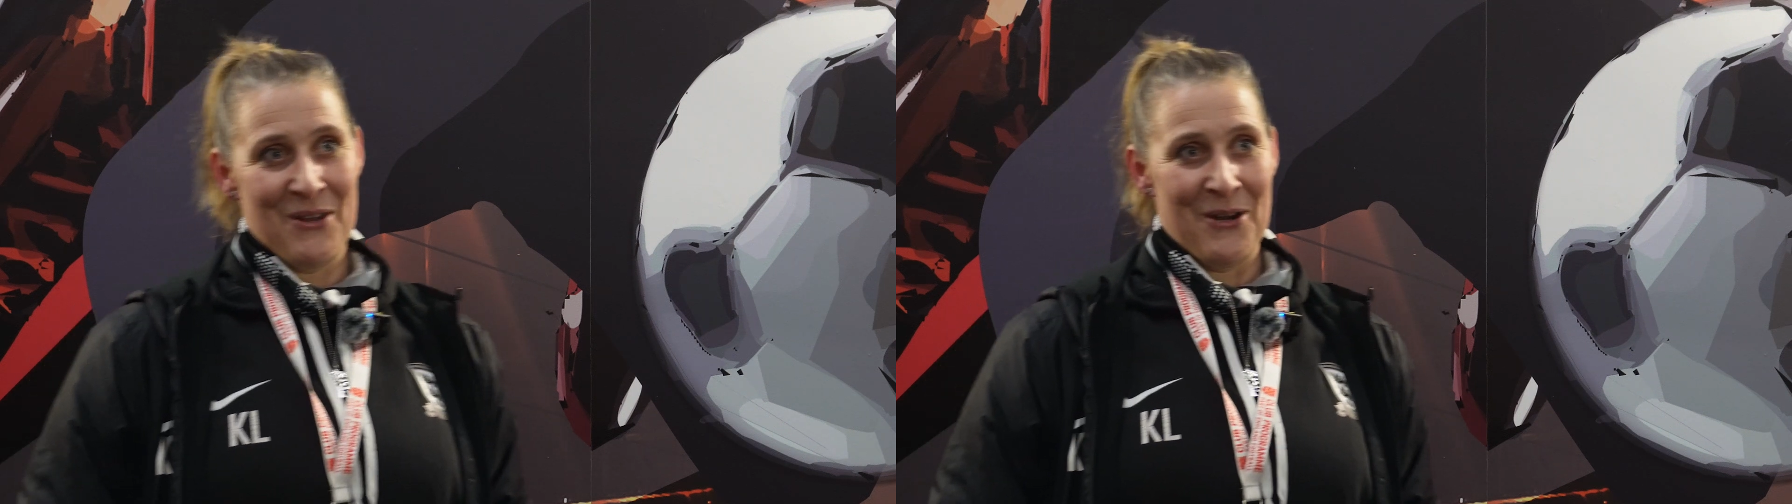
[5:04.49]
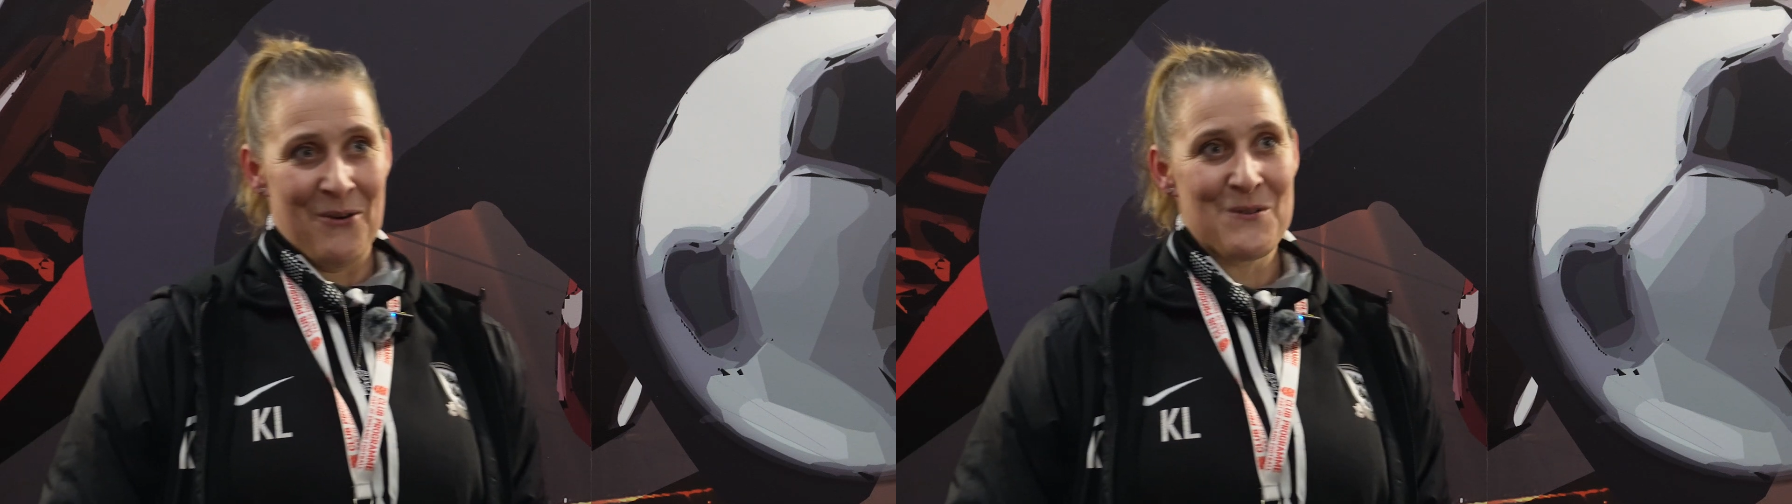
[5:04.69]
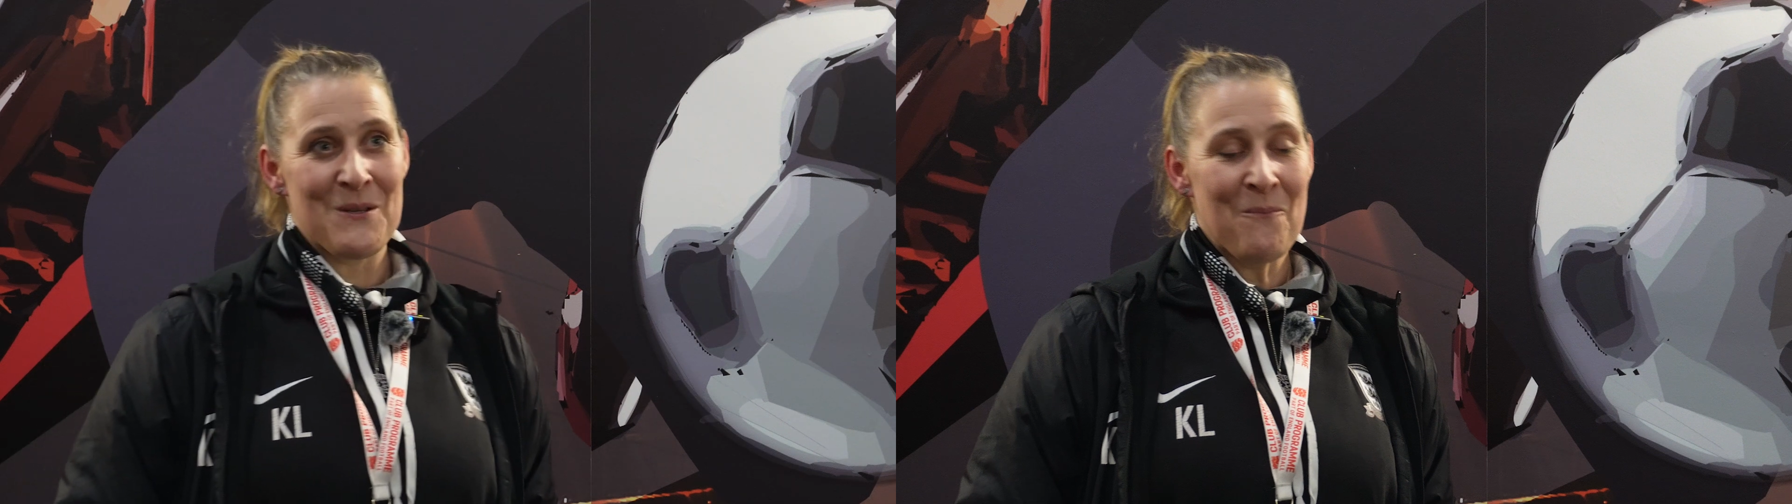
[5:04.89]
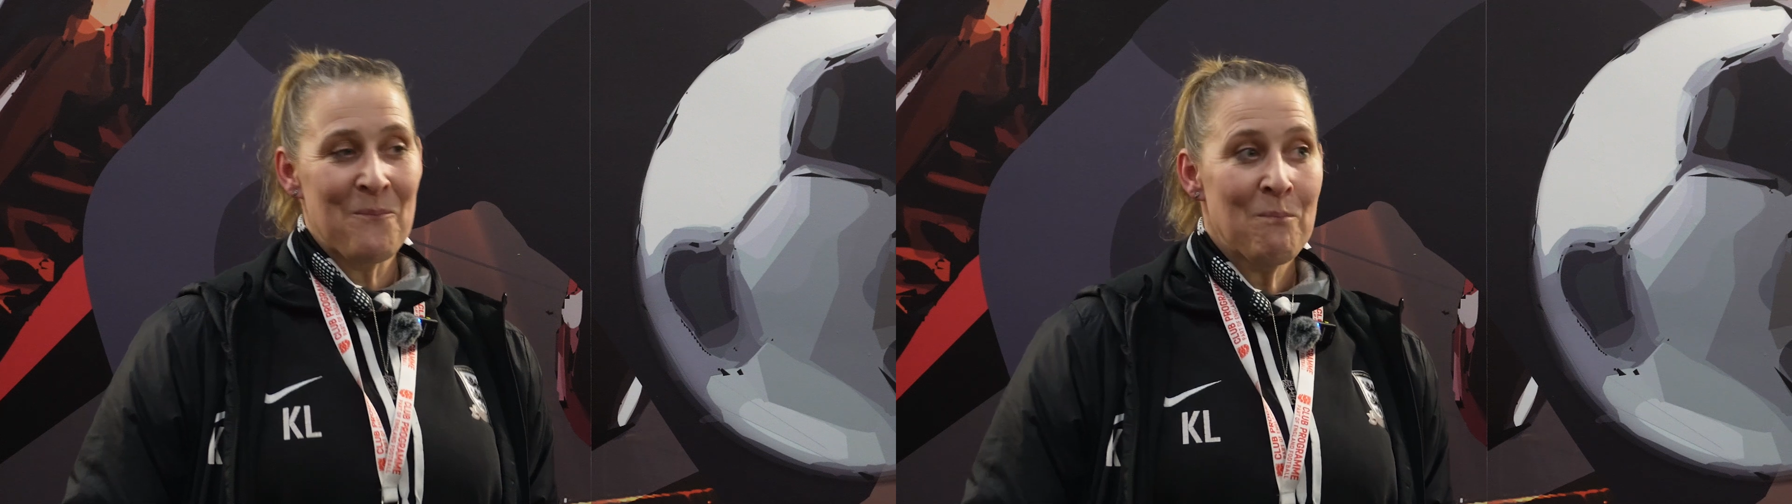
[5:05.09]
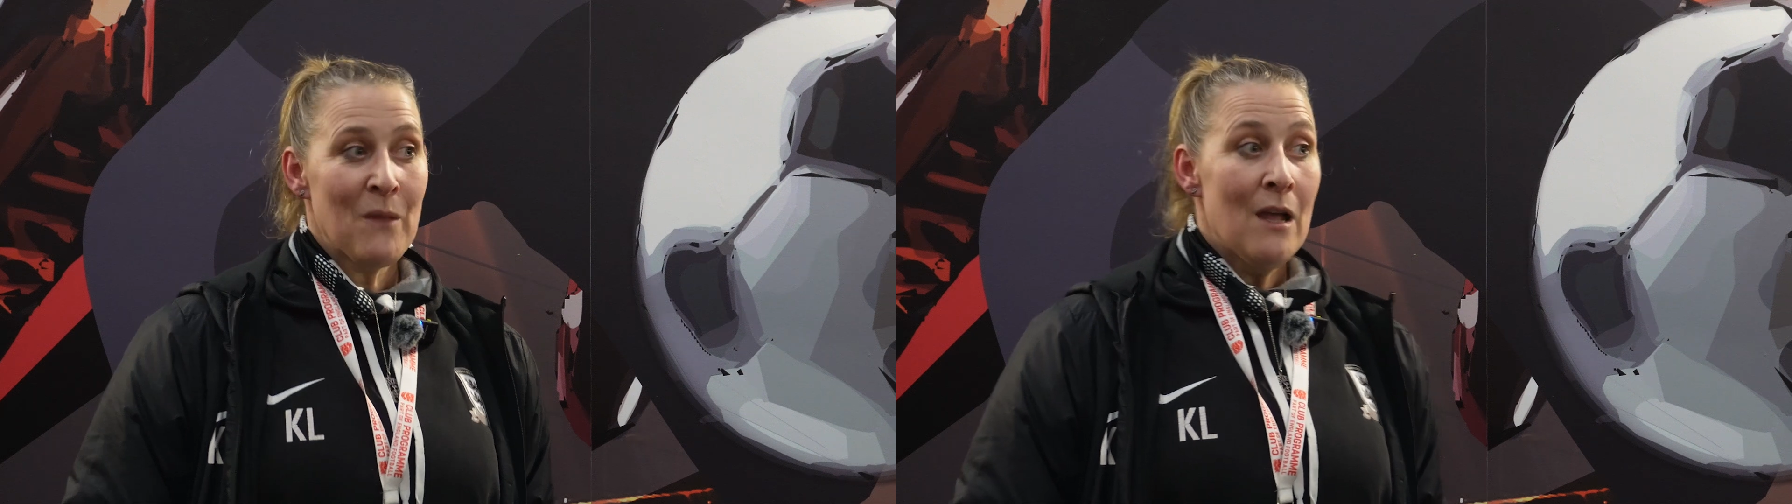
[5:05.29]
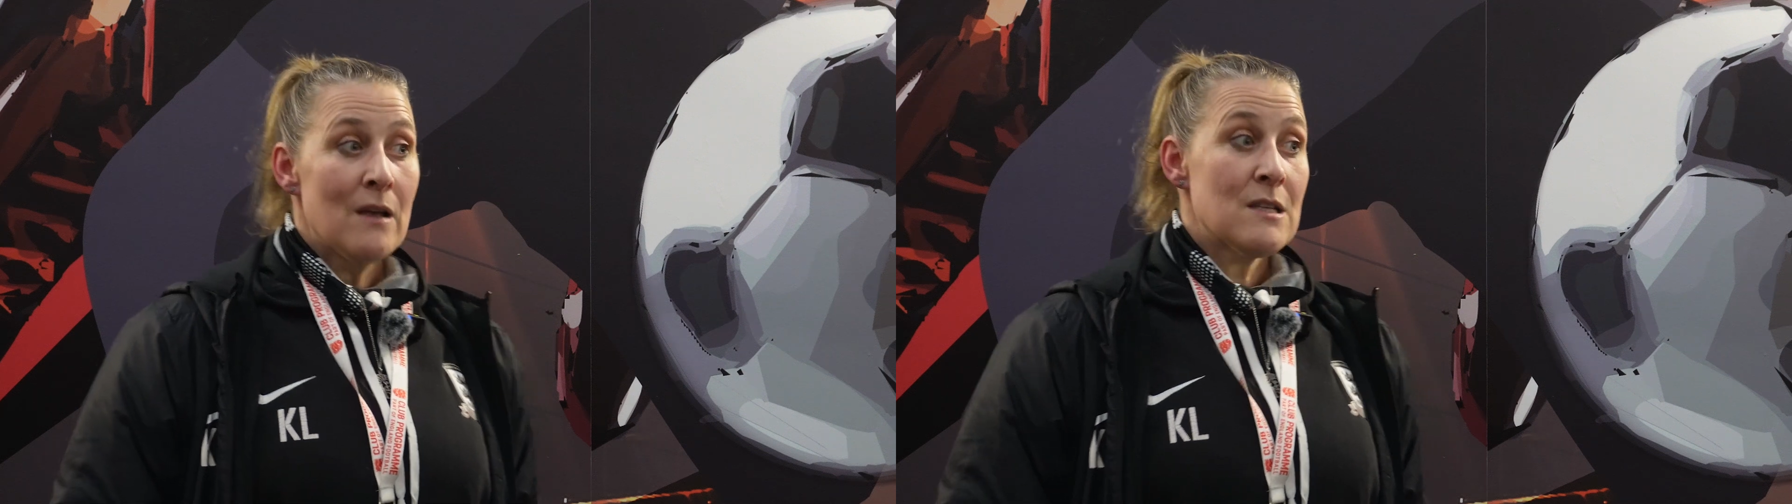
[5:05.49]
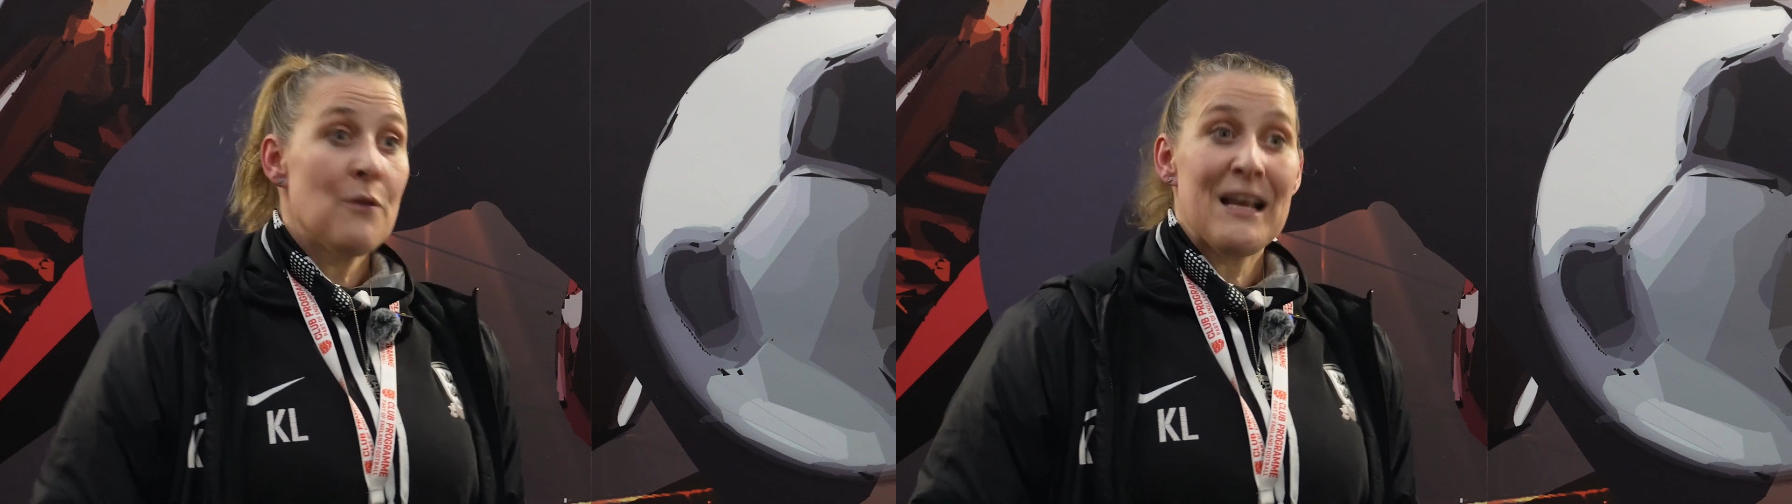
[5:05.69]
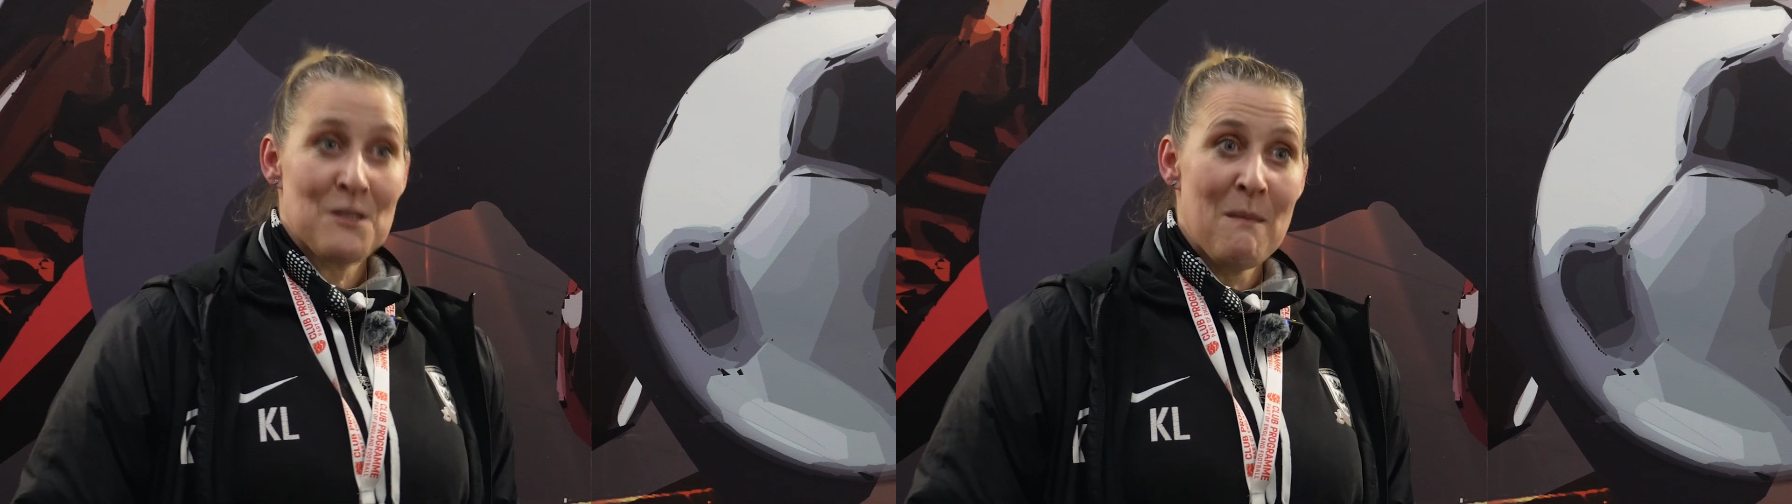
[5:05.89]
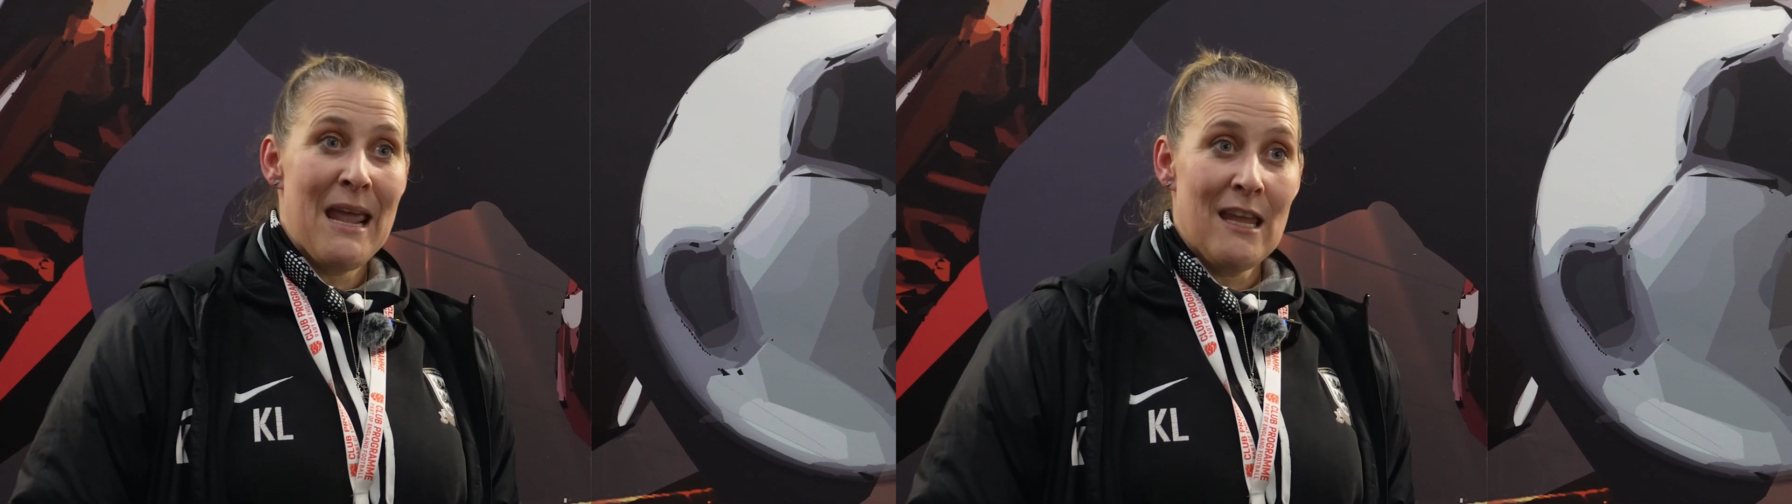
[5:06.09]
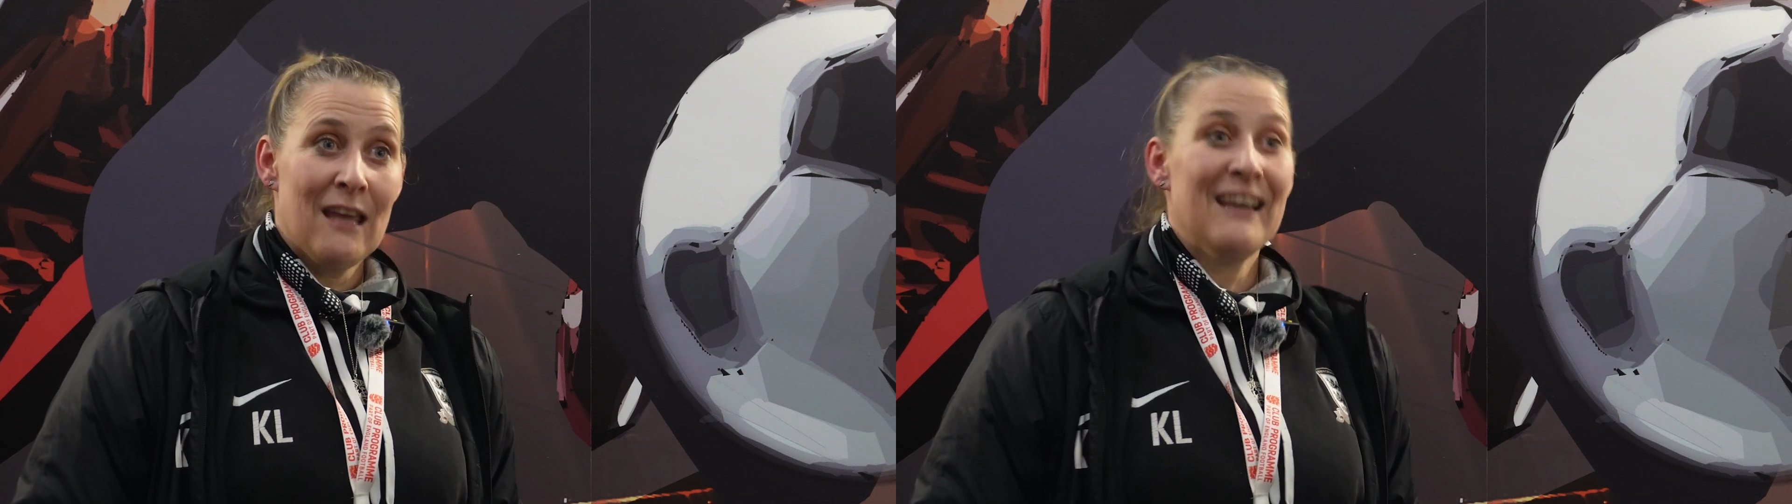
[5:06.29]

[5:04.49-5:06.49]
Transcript: girls. So that's me.